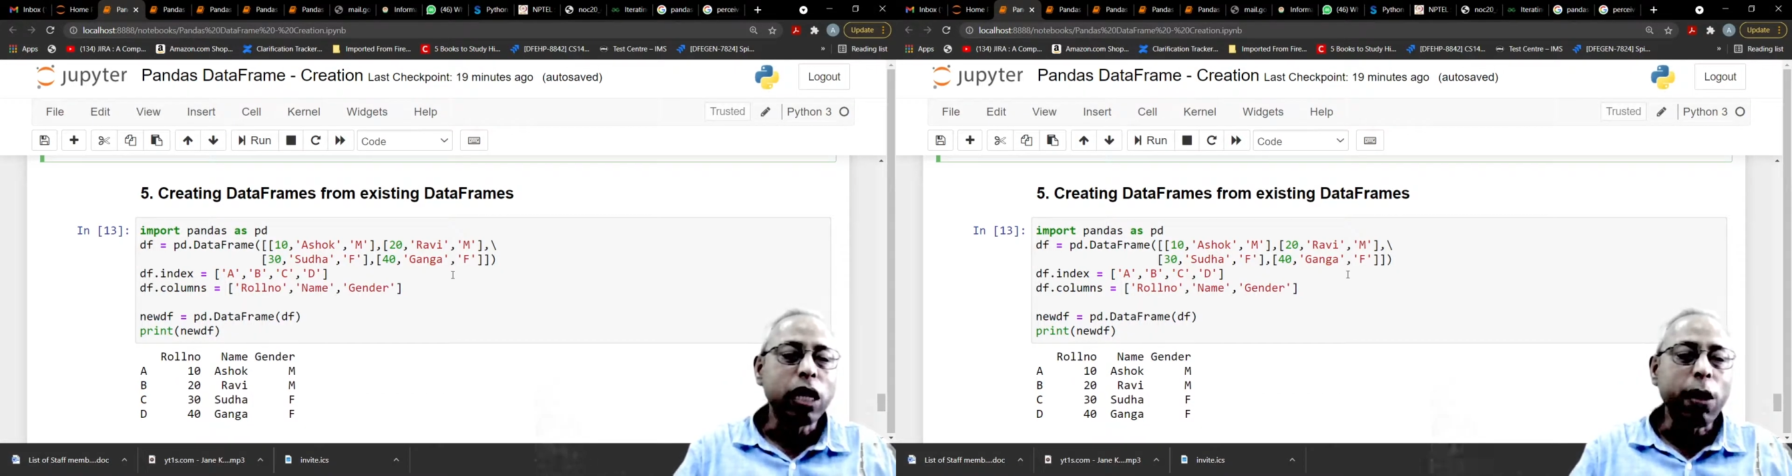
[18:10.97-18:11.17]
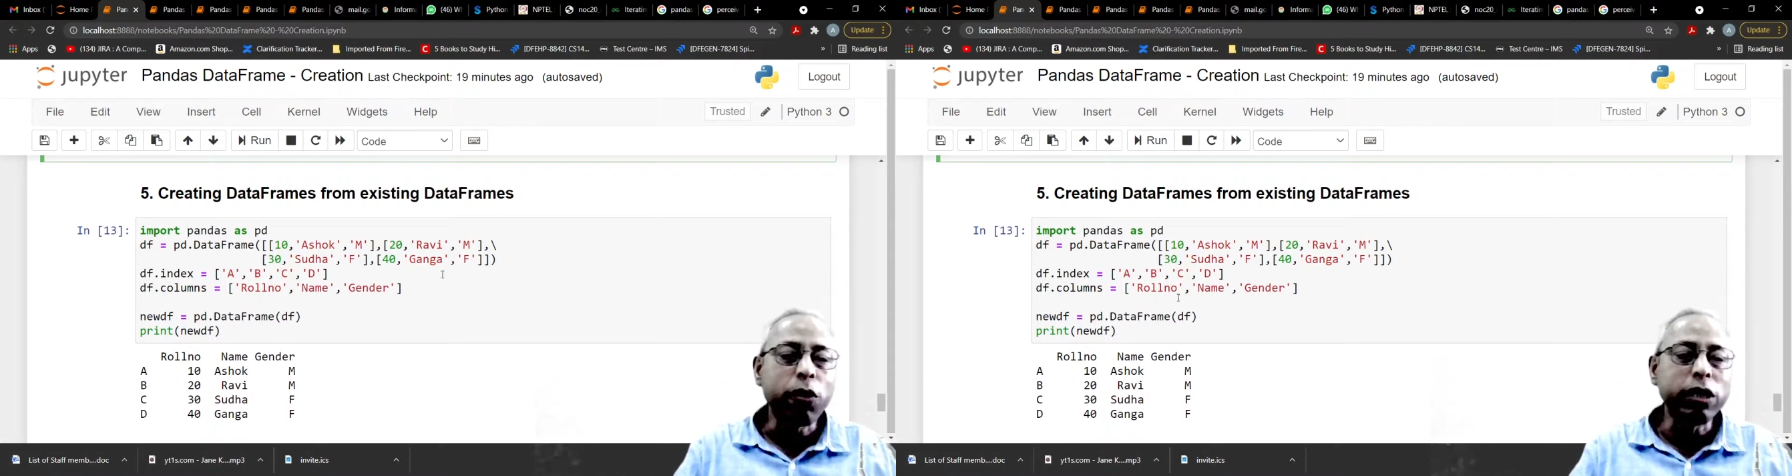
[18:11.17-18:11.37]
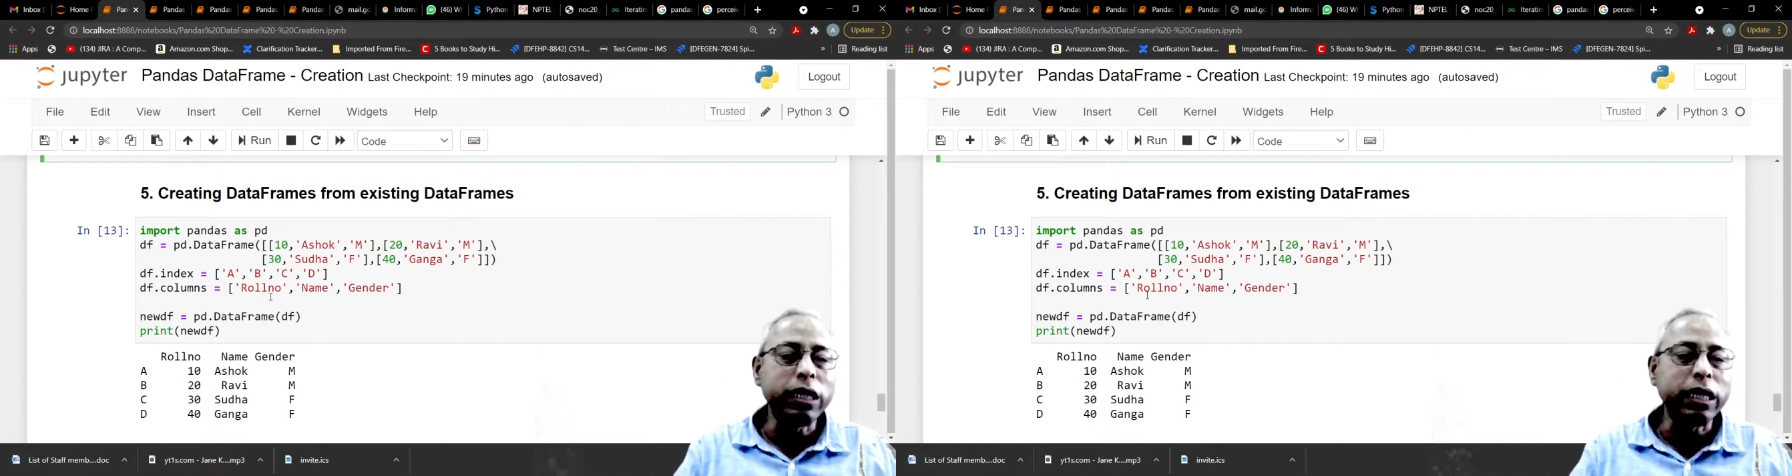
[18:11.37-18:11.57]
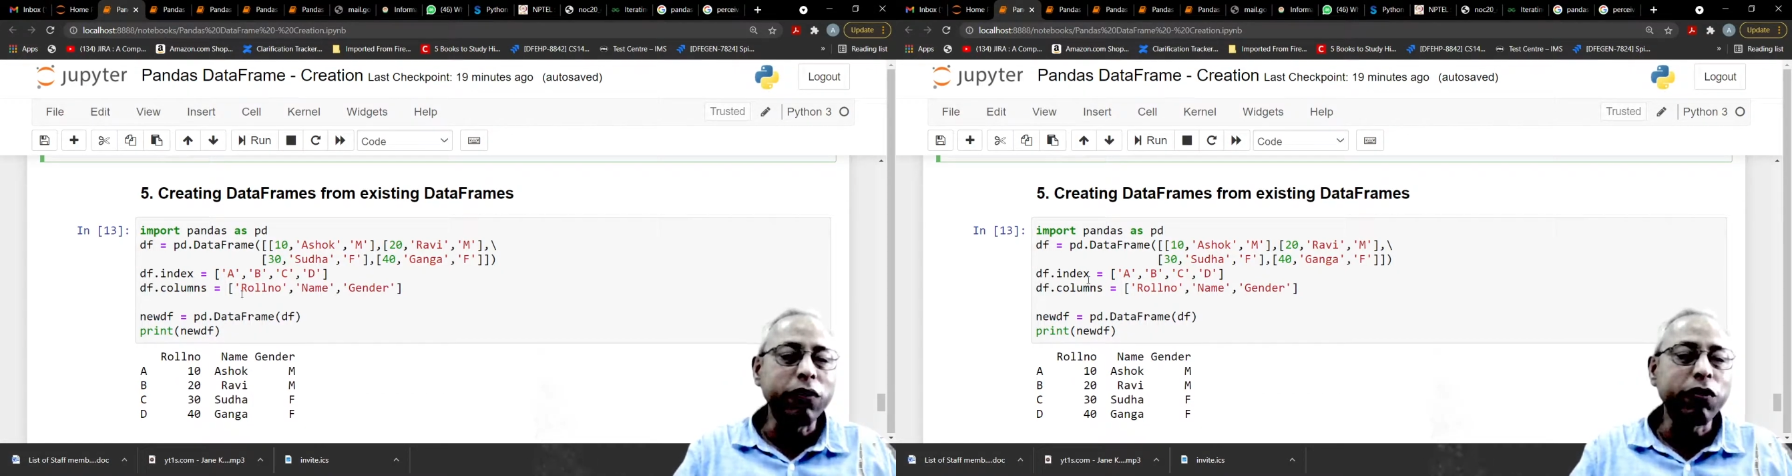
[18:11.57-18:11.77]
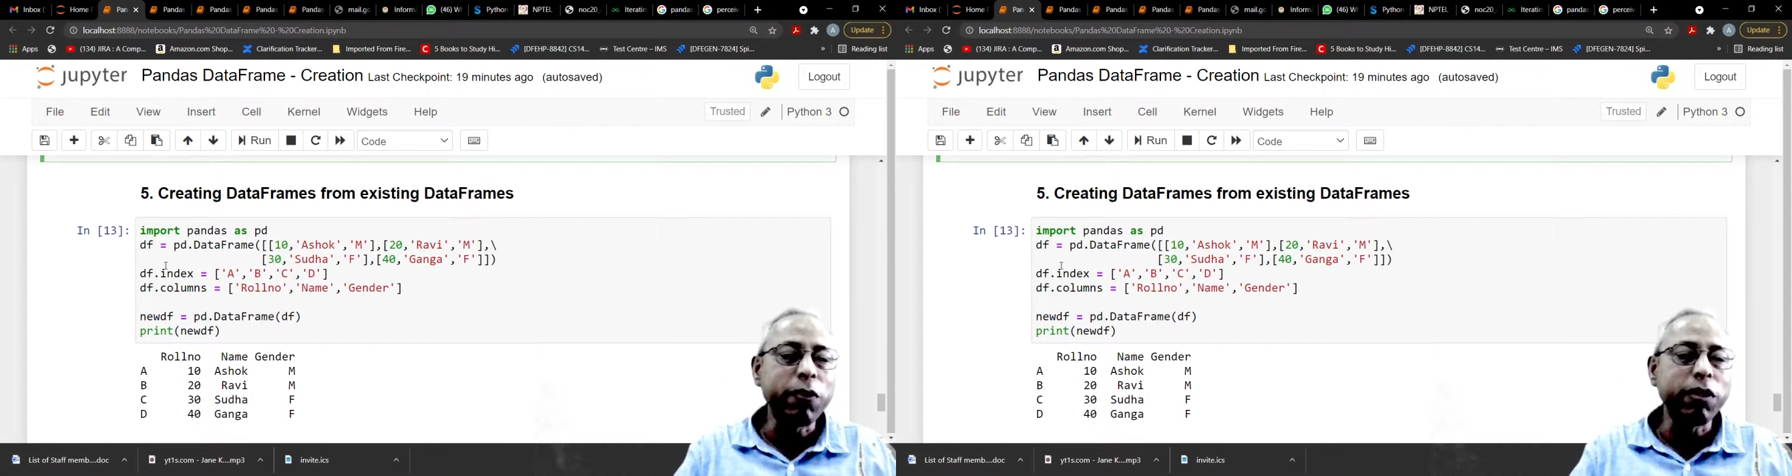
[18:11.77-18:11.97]
I have got a data
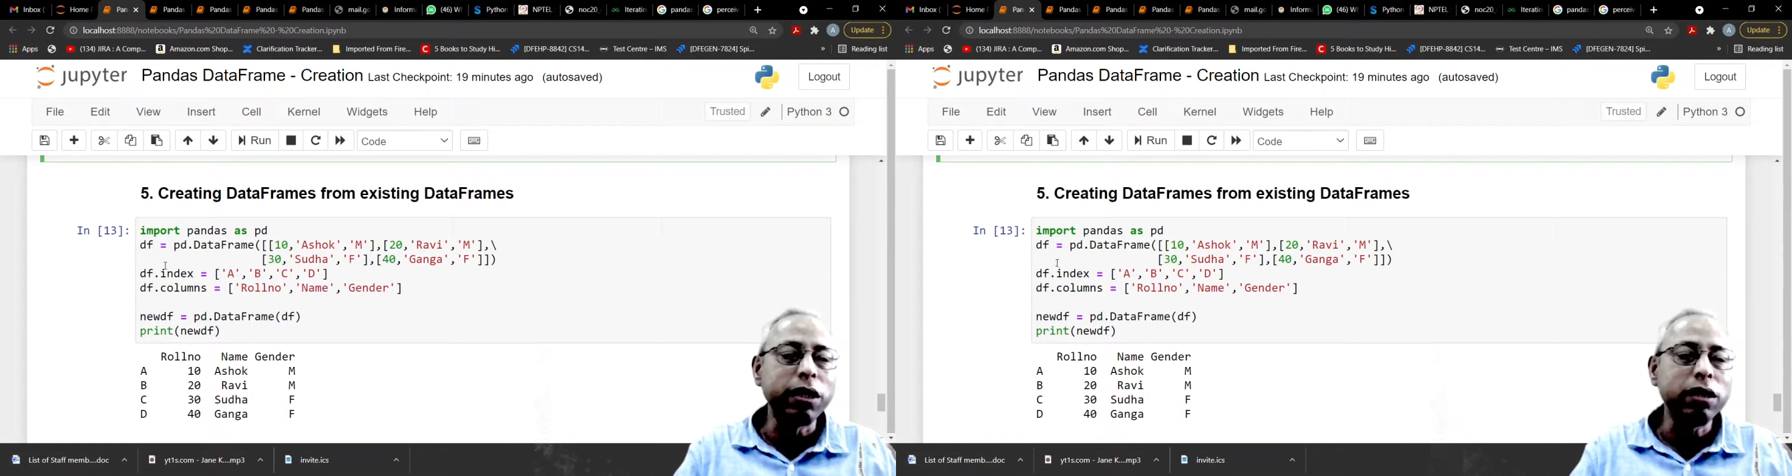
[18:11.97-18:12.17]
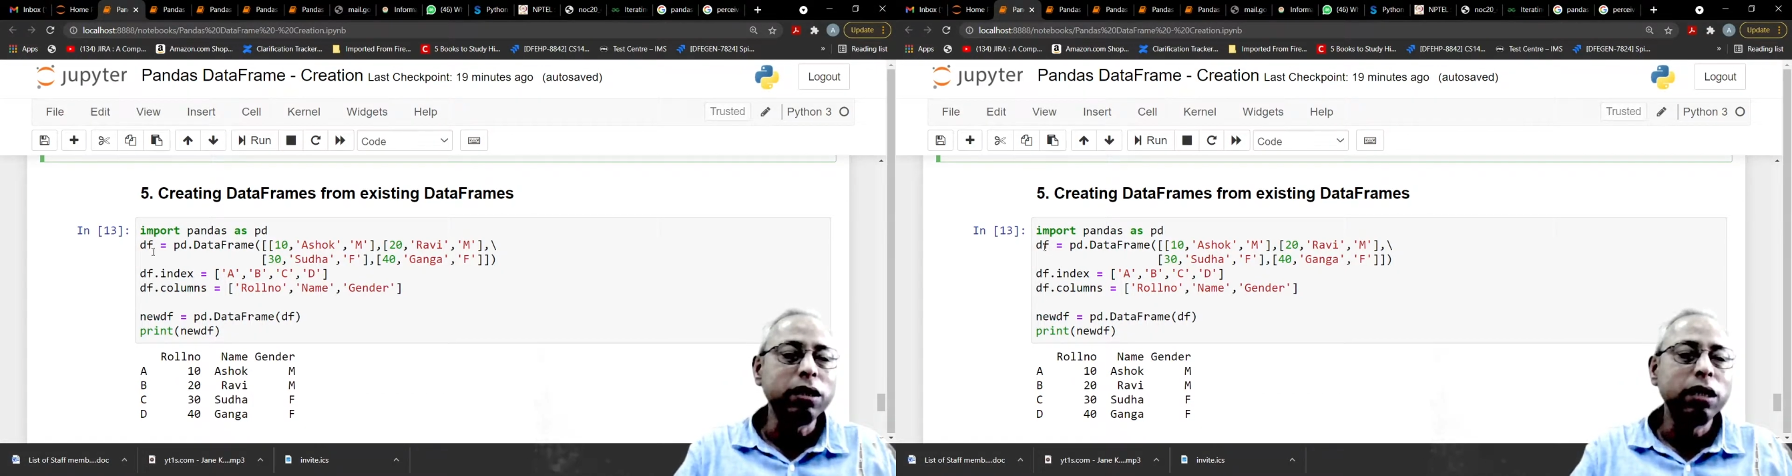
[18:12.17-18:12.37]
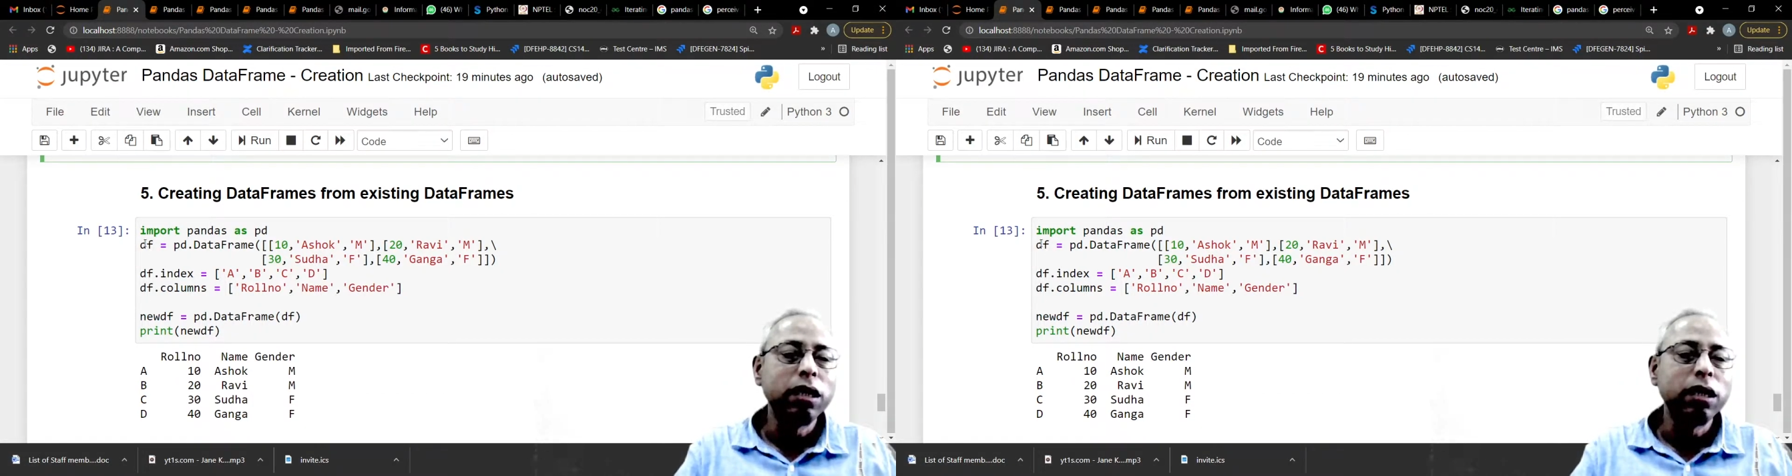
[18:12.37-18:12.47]
frame here,